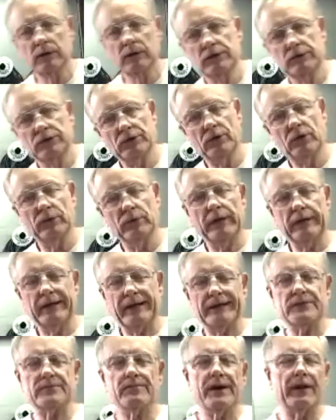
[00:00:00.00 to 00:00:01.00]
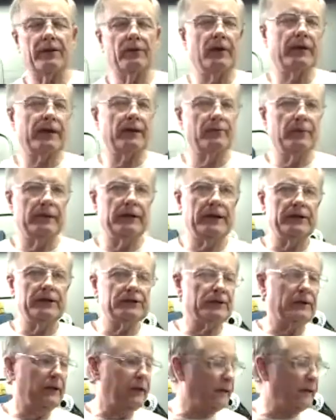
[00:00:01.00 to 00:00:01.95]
So that, that's my recommendation.